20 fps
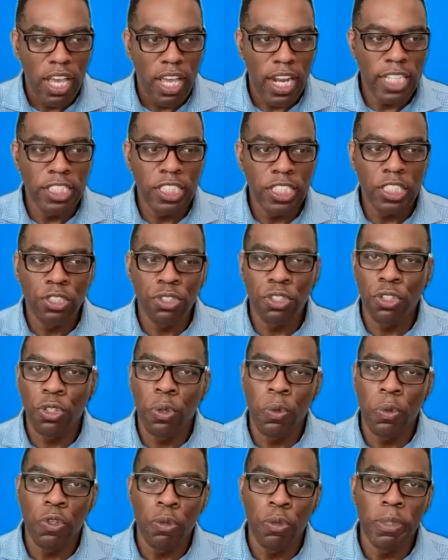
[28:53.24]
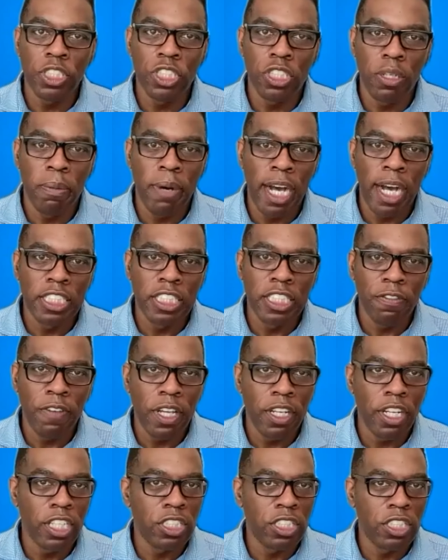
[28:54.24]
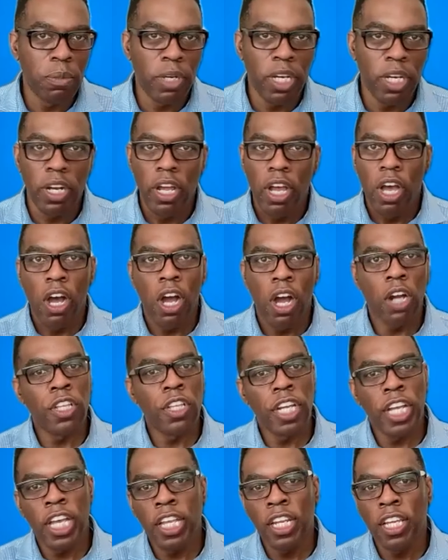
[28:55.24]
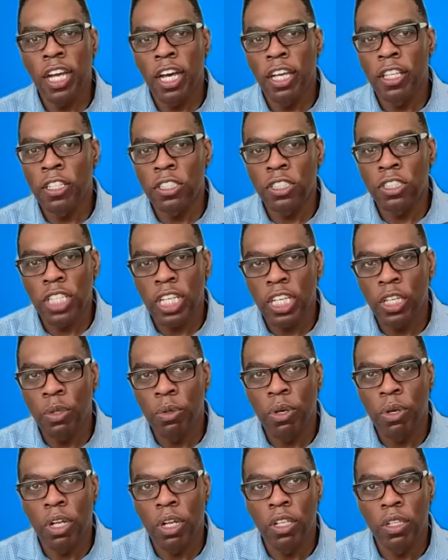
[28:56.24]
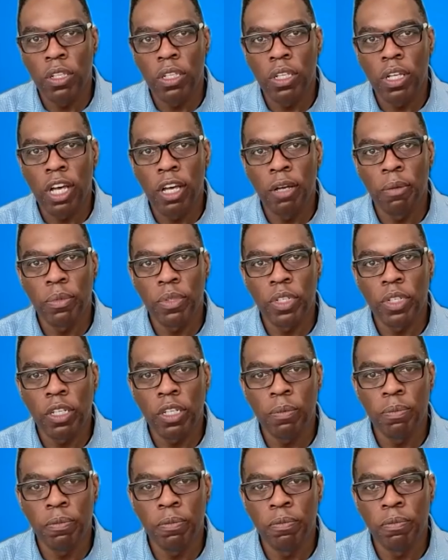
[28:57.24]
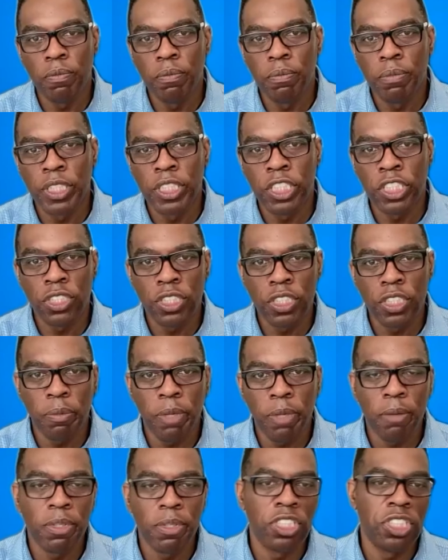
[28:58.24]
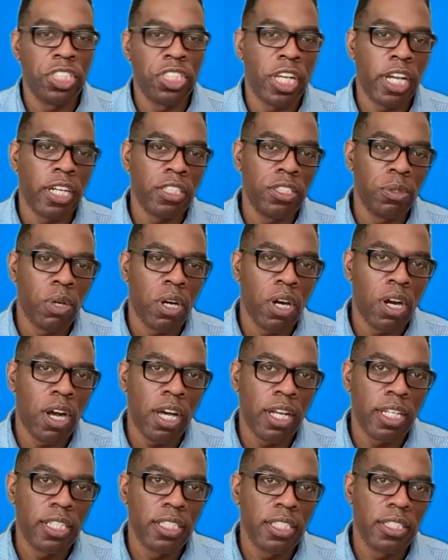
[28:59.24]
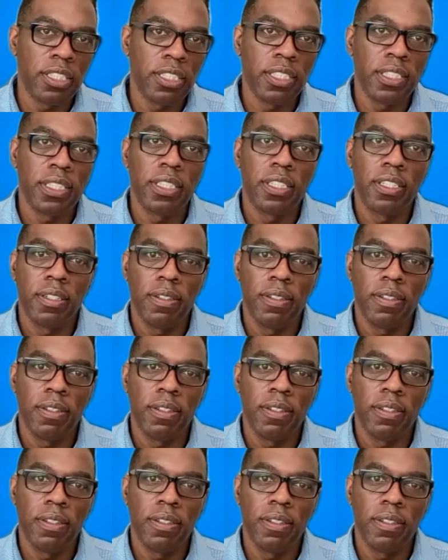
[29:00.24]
And I see, Drew, you mentioned the Posse Foundation, but are there any others that you all could potentially be able to share to our audience?